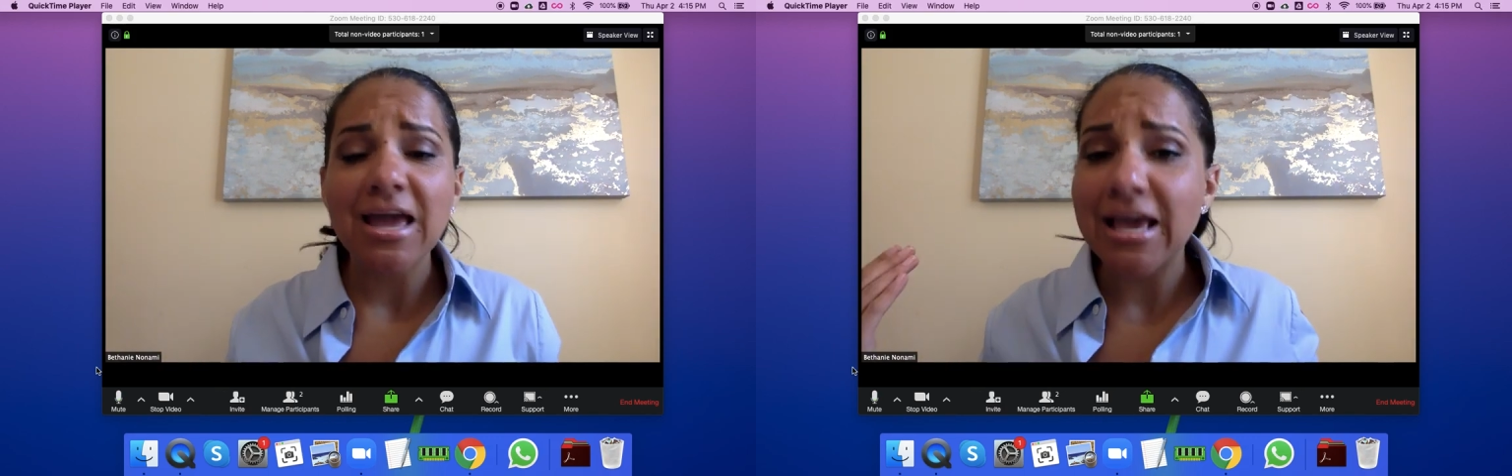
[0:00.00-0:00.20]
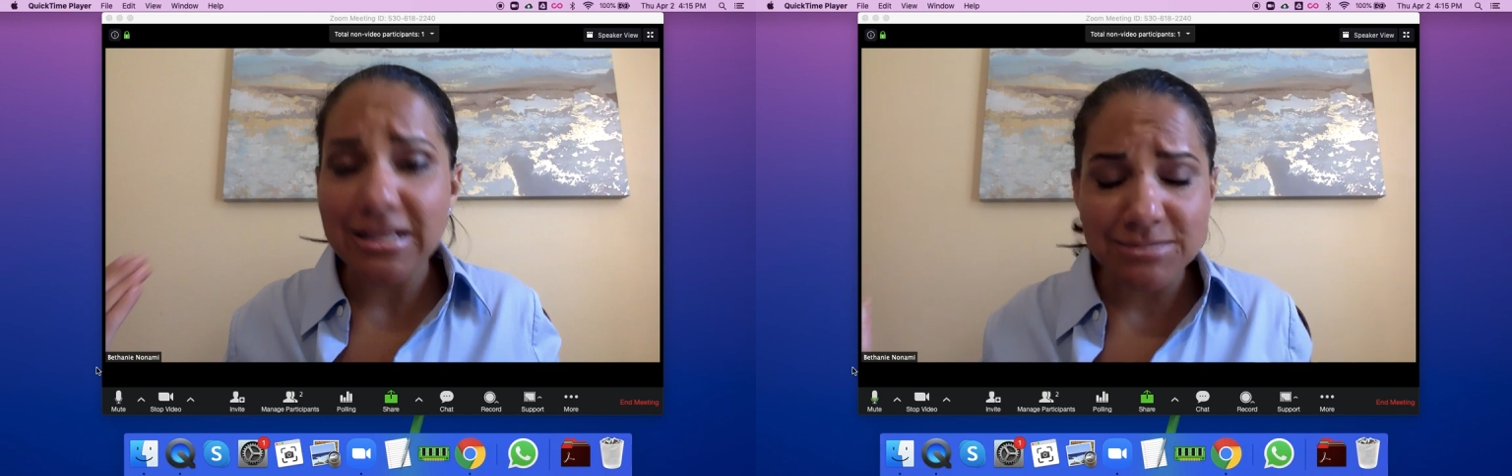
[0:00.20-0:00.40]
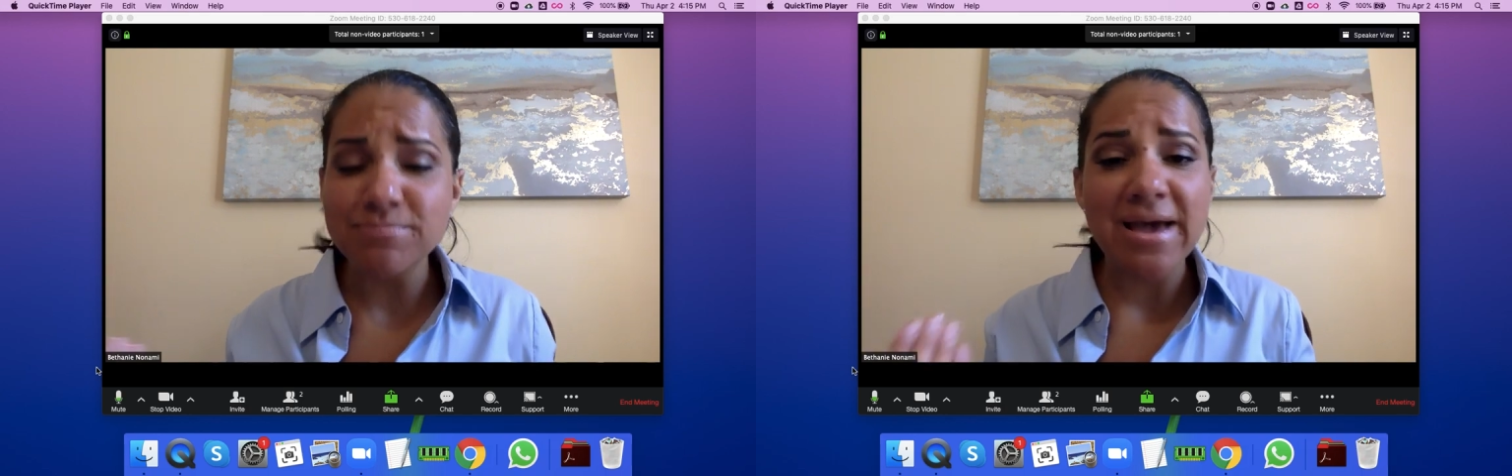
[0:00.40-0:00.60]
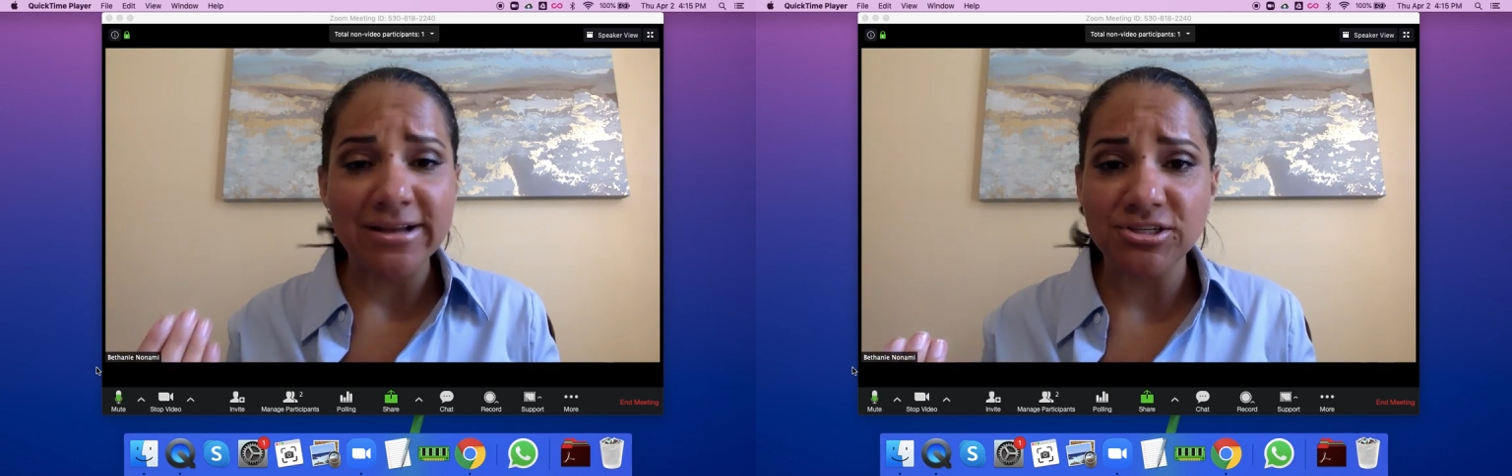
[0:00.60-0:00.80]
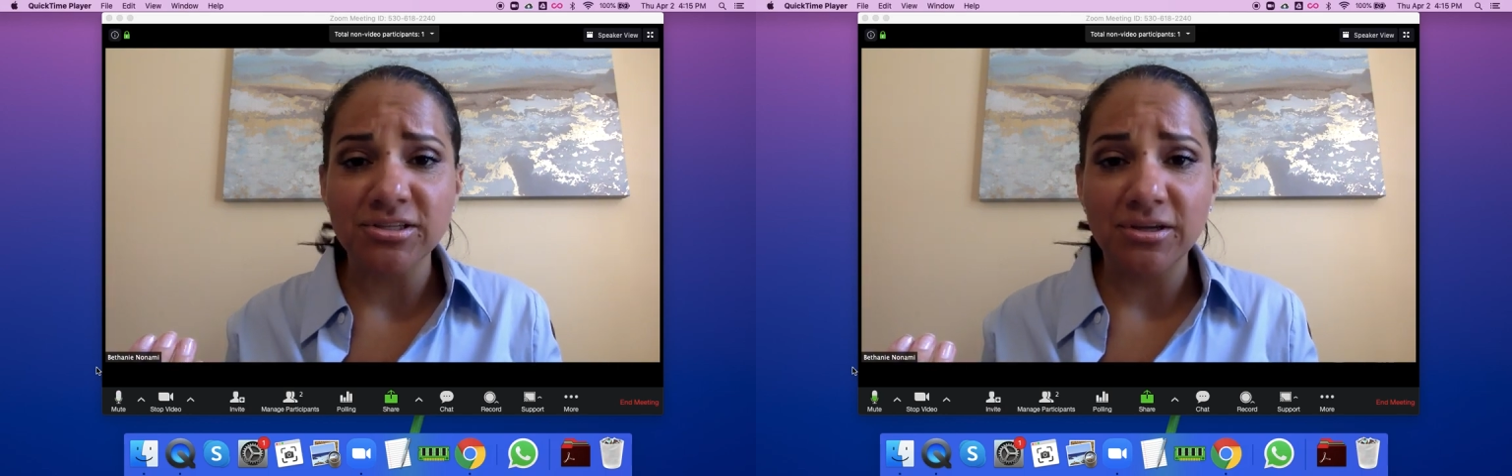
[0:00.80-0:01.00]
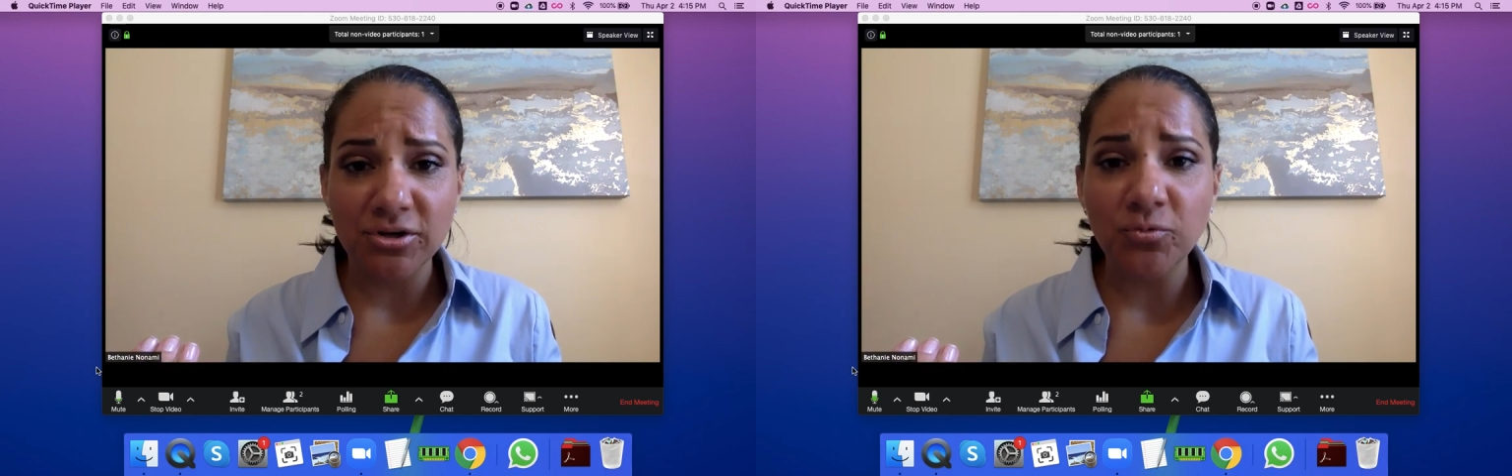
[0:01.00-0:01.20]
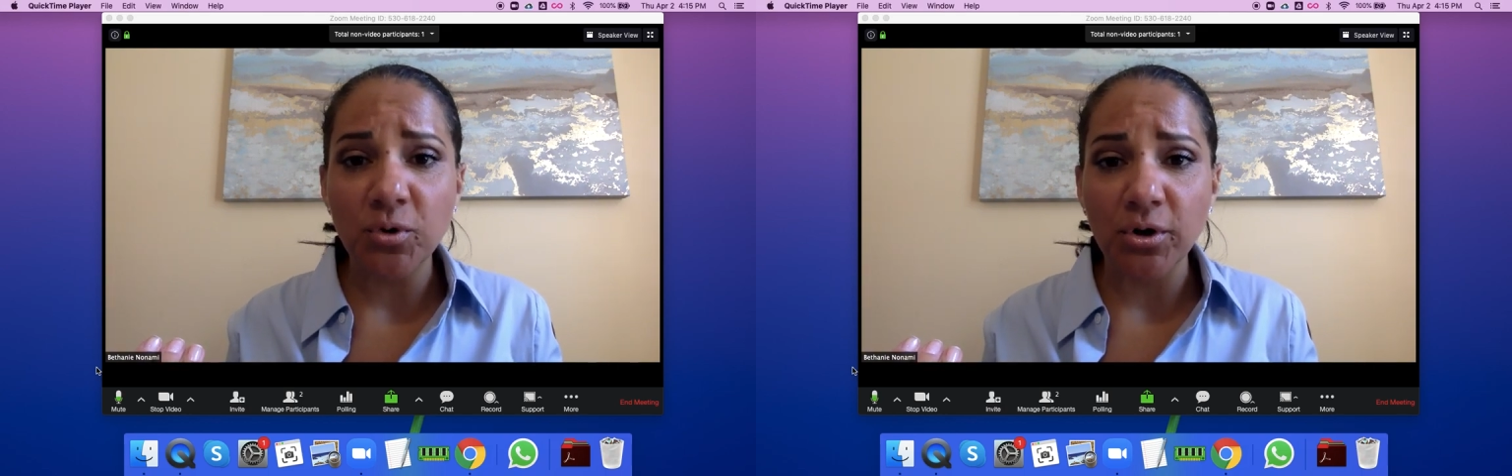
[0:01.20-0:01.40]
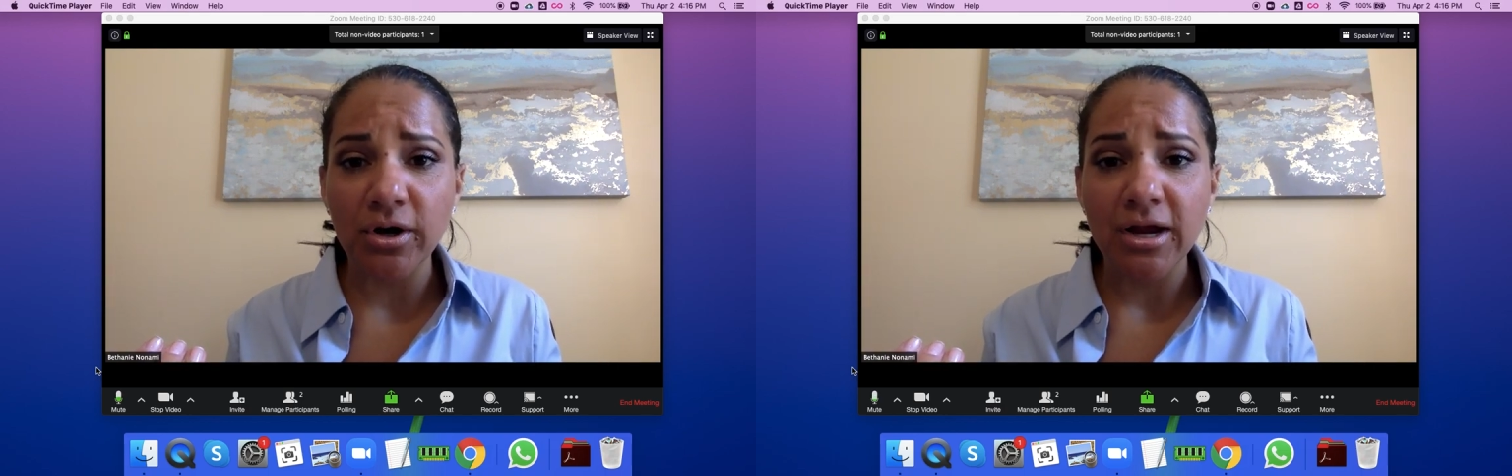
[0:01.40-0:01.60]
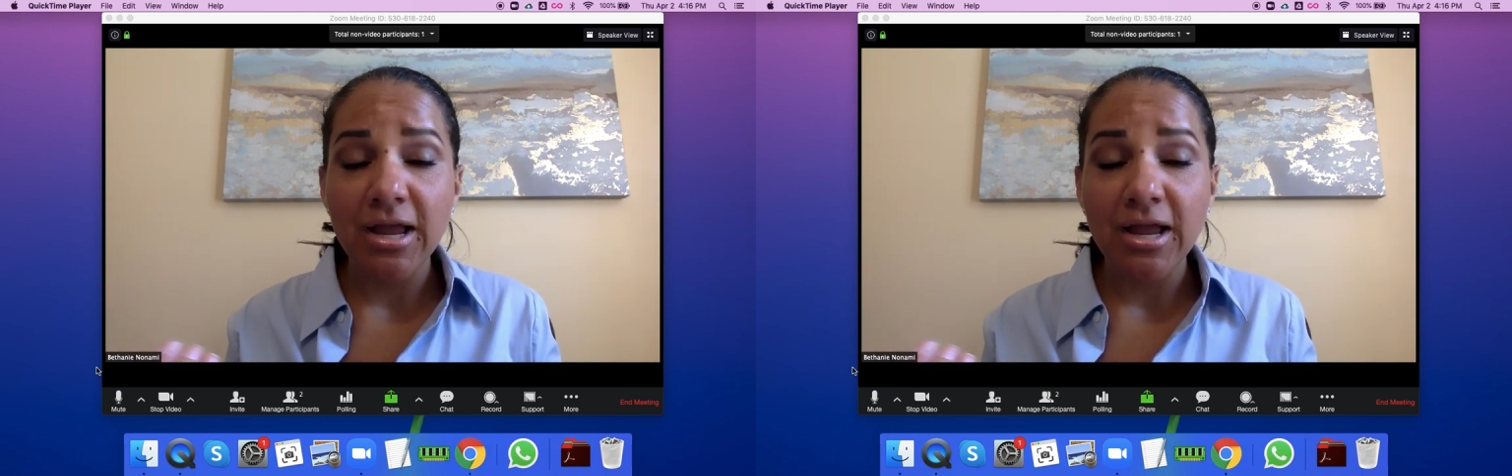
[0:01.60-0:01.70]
it's magically going to work.